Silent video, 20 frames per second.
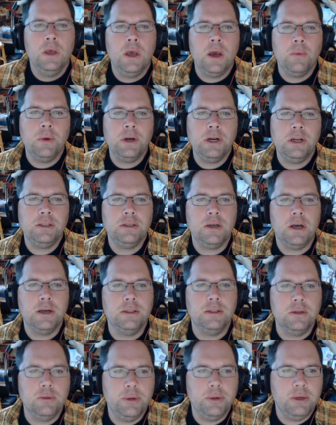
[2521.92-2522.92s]
I wanted to
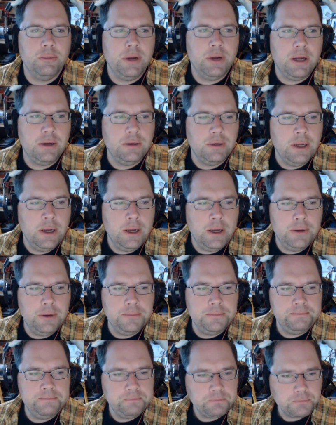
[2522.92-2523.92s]
talk a little bit about.
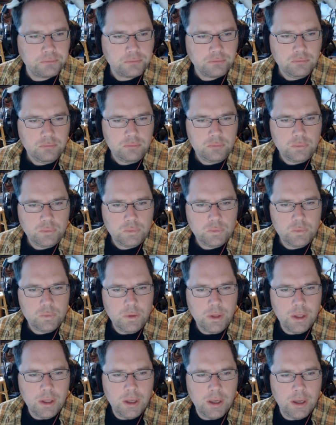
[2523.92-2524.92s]
Um,
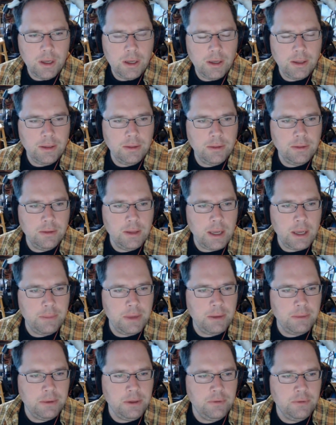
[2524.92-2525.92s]
uh,
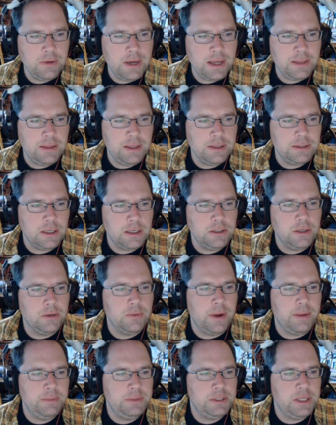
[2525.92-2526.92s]
um, you've got these on your
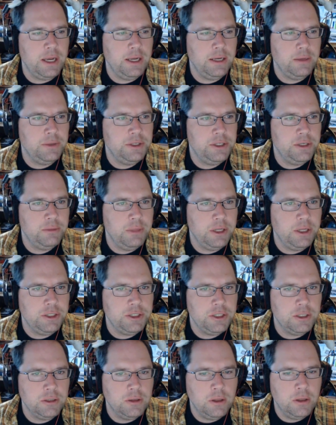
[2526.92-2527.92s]
website. We should
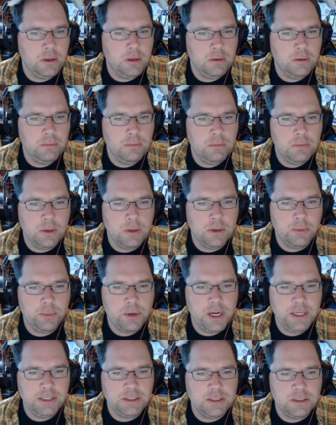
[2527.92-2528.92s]
mention the the
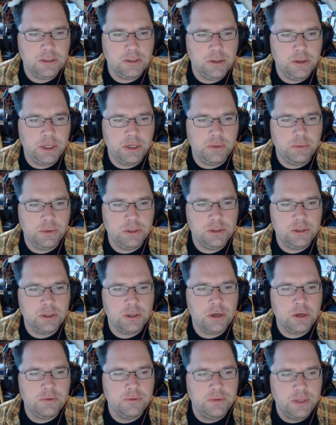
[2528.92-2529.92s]
prices. You can
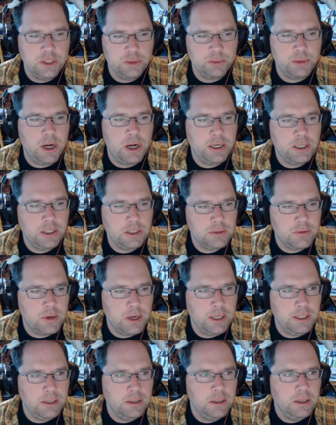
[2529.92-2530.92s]
reserve these products,
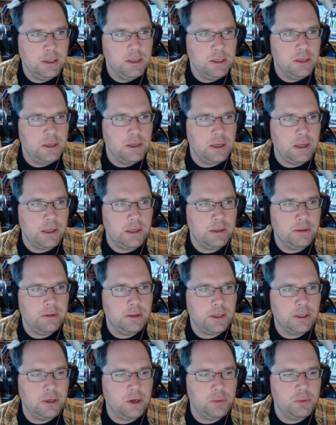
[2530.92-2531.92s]
right? Uh,
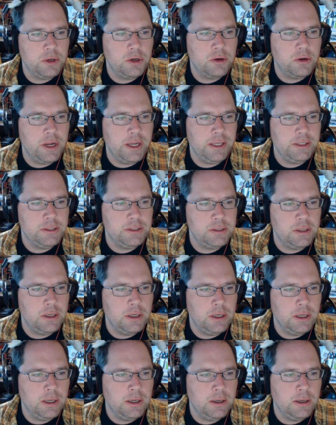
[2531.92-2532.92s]
the Kinoma creates
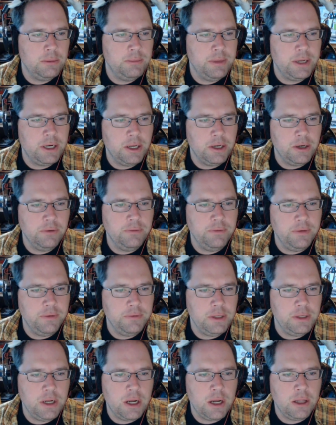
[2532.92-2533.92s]
uh, about
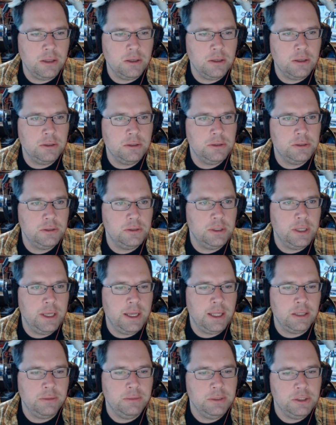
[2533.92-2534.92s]
$150.
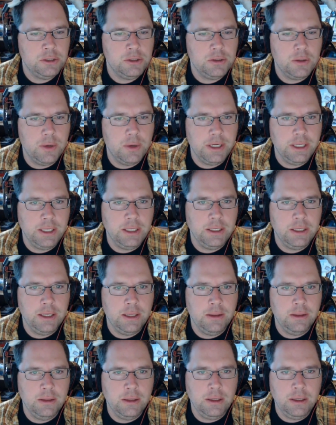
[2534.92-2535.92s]
The Element's 20,
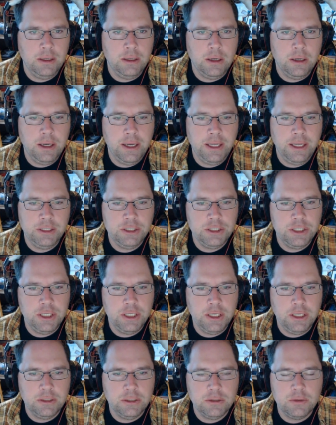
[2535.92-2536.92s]
and the uh,
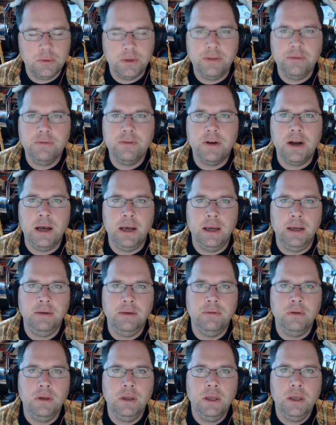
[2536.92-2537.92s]
HD is
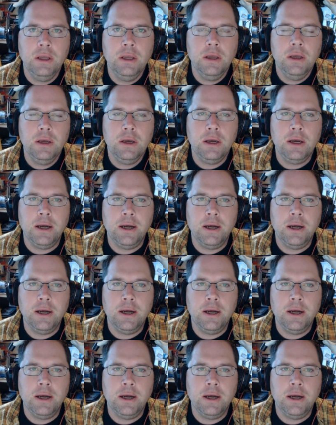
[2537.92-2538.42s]
25. Mm-hmm.